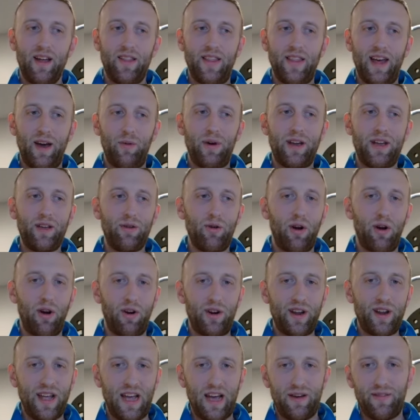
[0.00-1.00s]
That way you
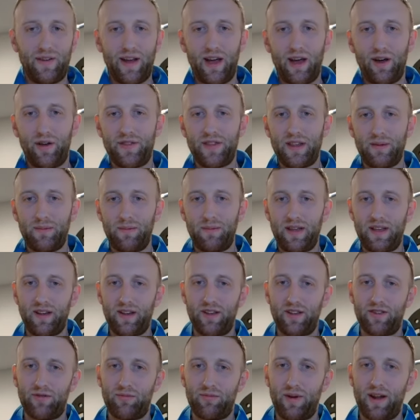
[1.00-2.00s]
already have healthy
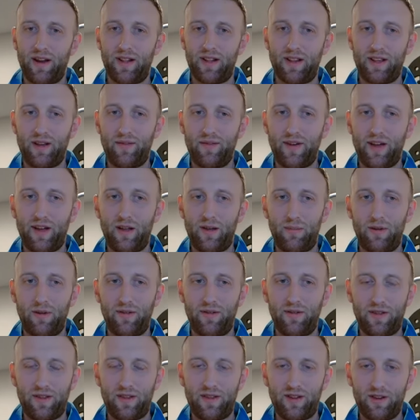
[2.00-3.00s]
meals readily
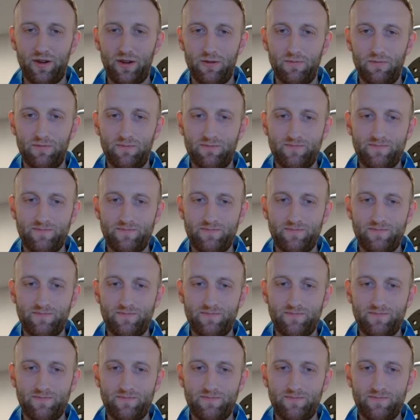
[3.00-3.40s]
available to you.